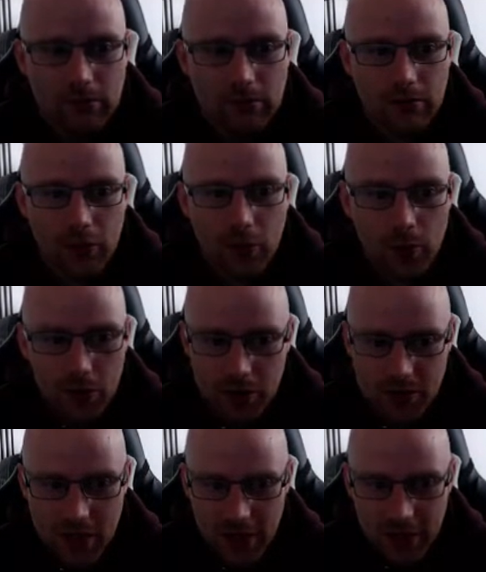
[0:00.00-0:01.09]
No, we're not
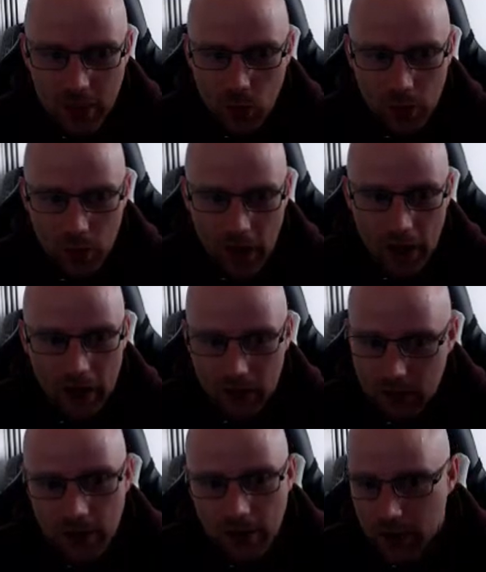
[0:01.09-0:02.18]
selling all of that.
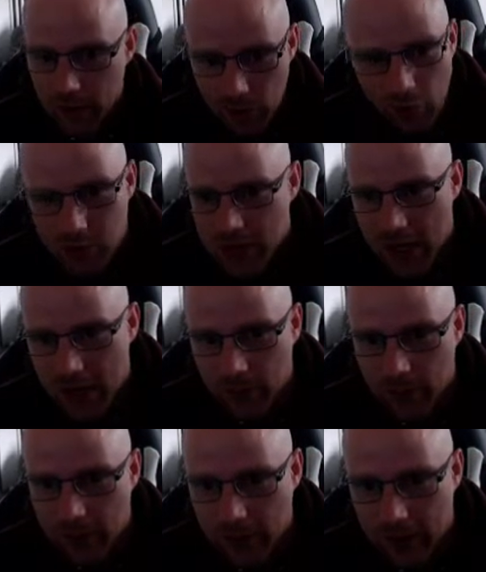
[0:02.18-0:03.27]
We are not selling all of that.